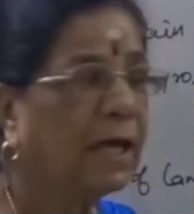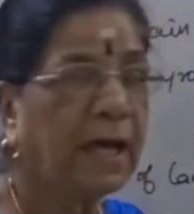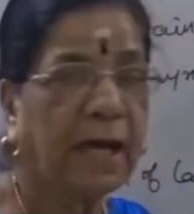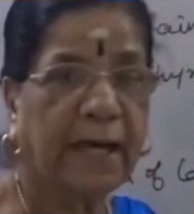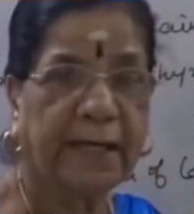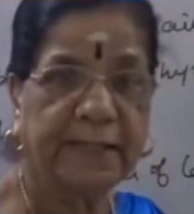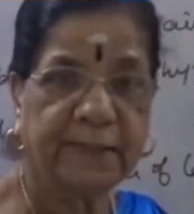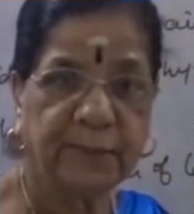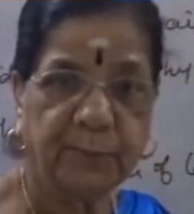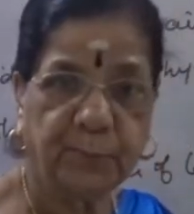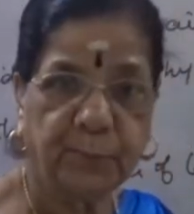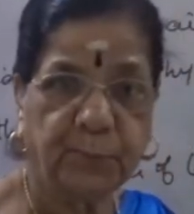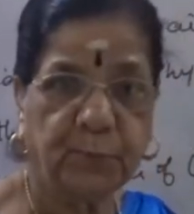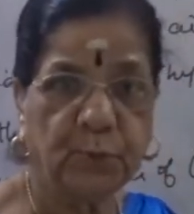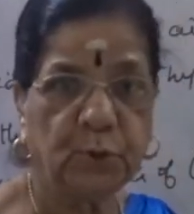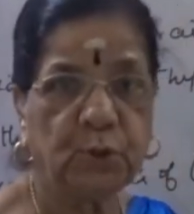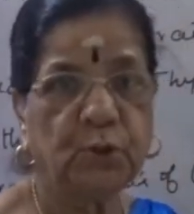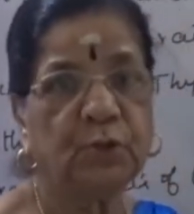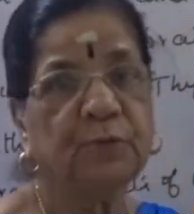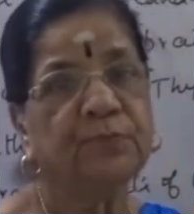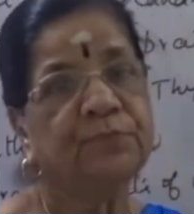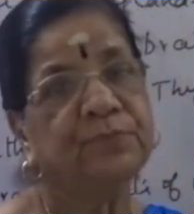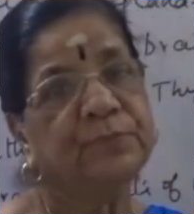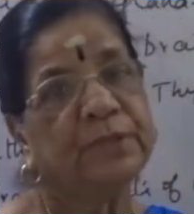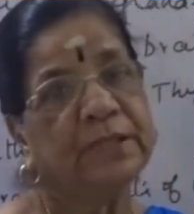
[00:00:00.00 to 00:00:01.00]

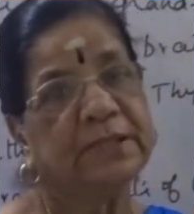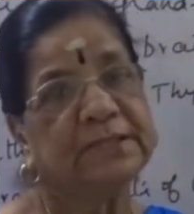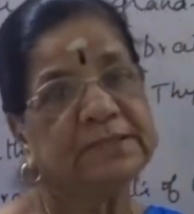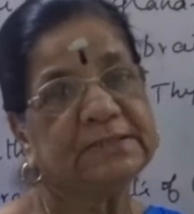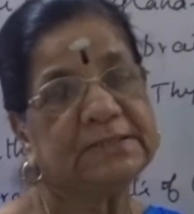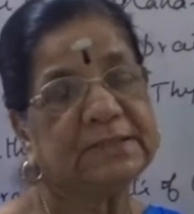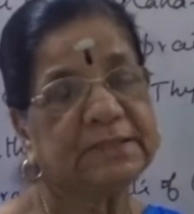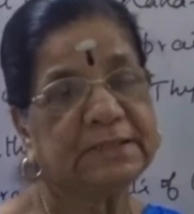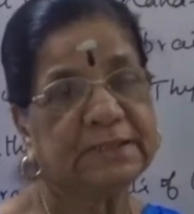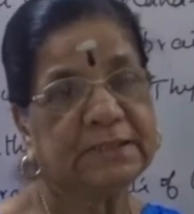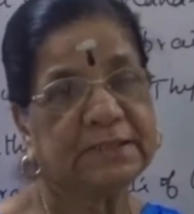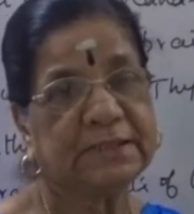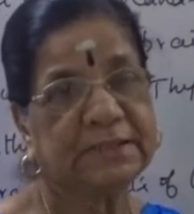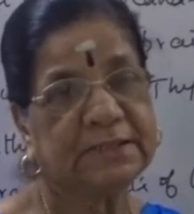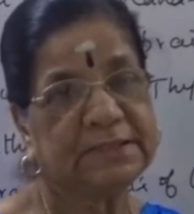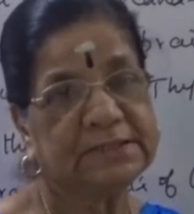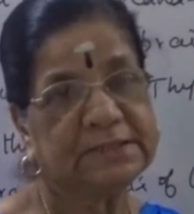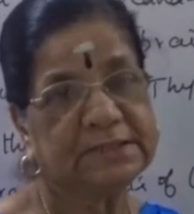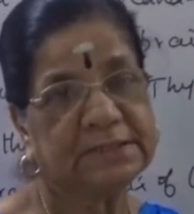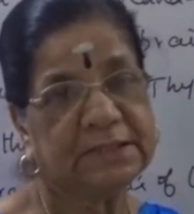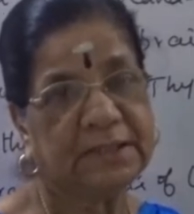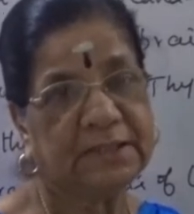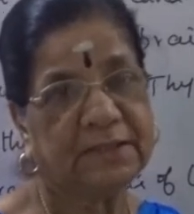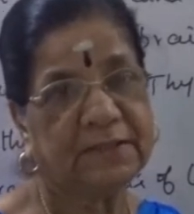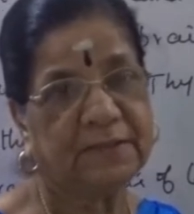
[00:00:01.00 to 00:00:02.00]

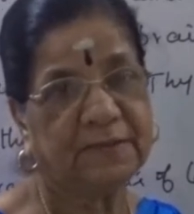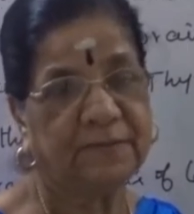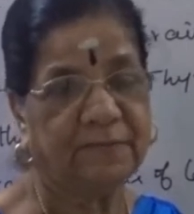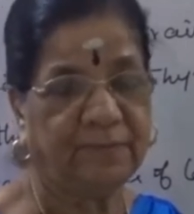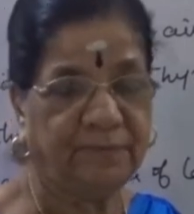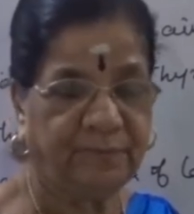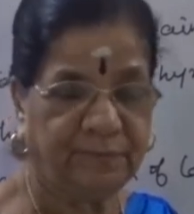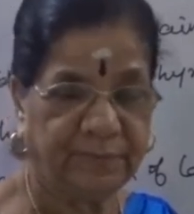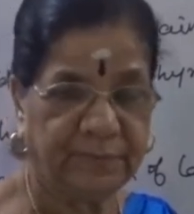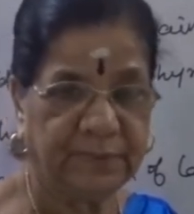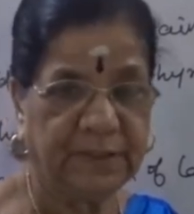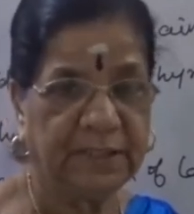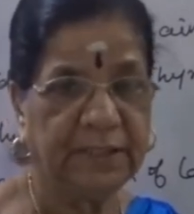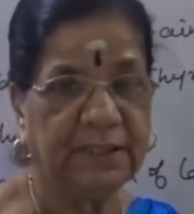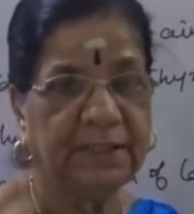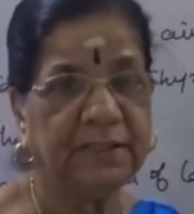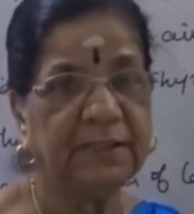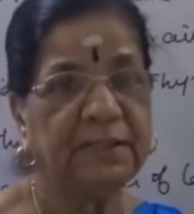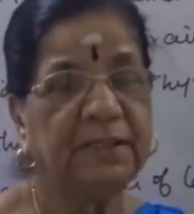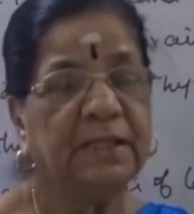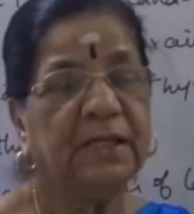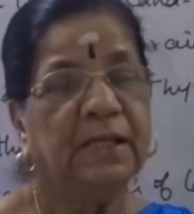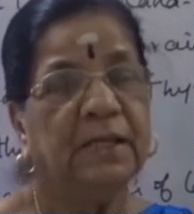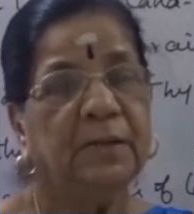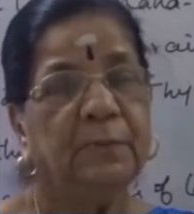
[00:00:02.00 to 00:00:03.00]
hyposecretion. Then
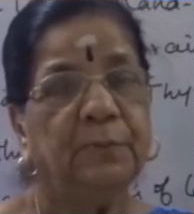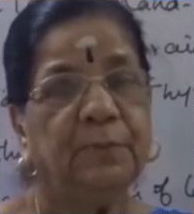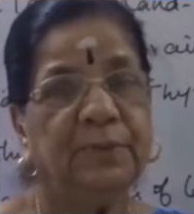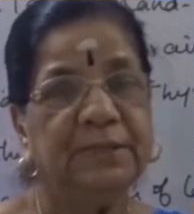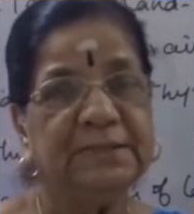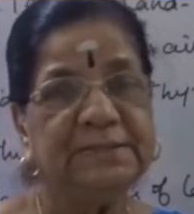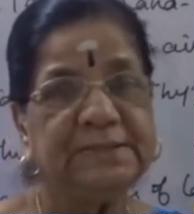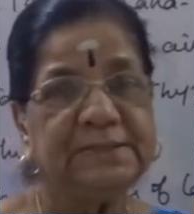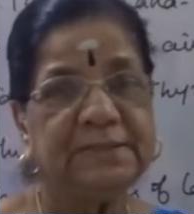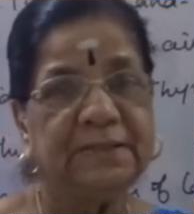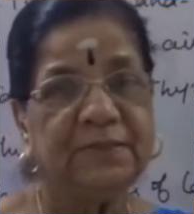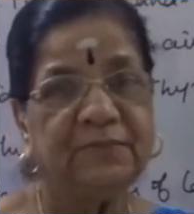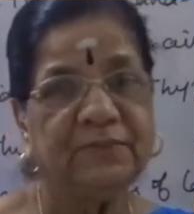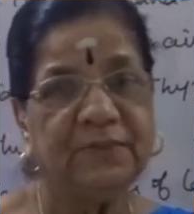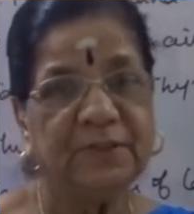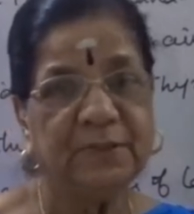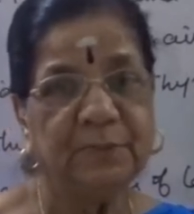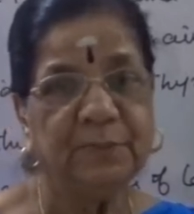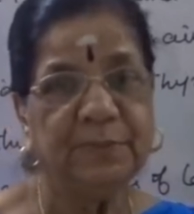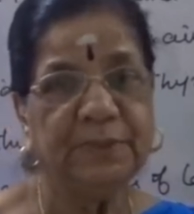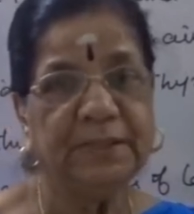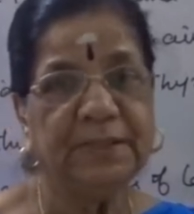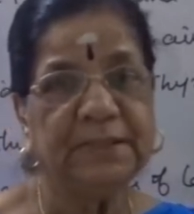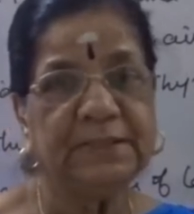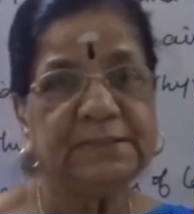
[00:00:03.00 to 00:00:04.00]
person will
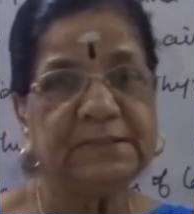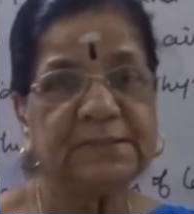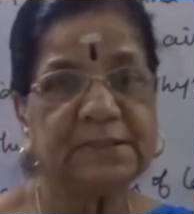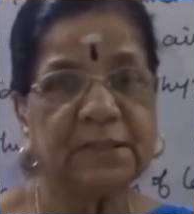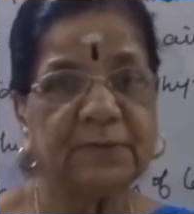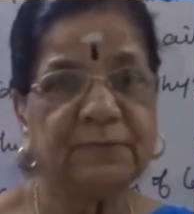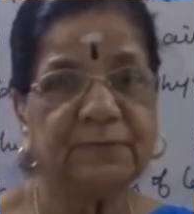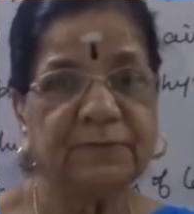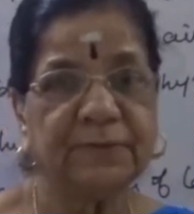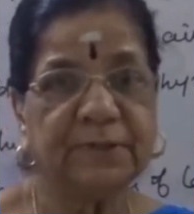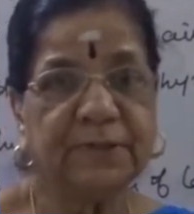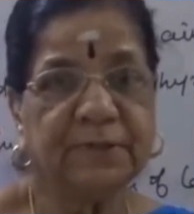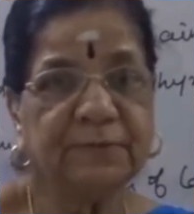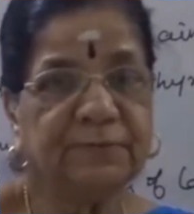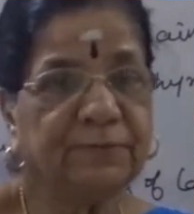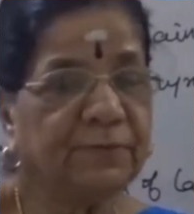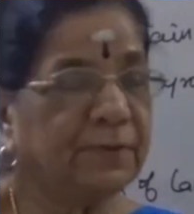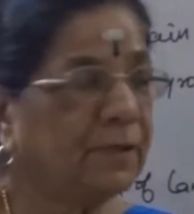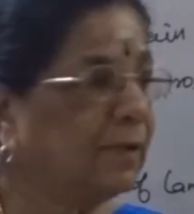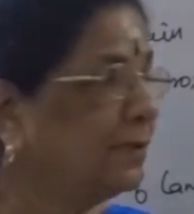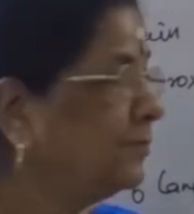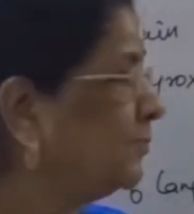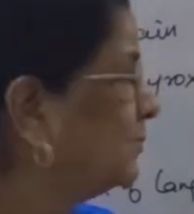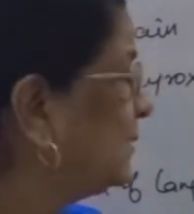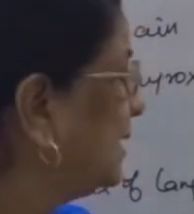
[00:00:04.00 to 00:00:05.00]
be suffering
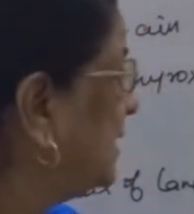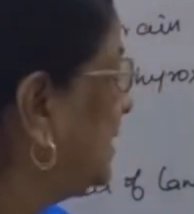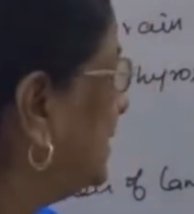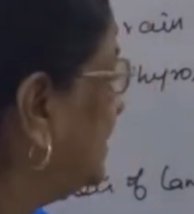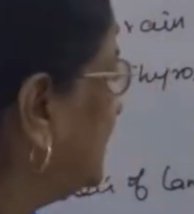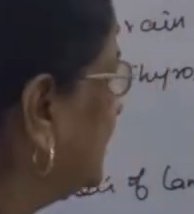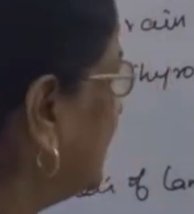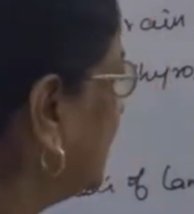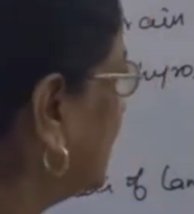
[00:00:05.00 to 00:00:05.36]
from the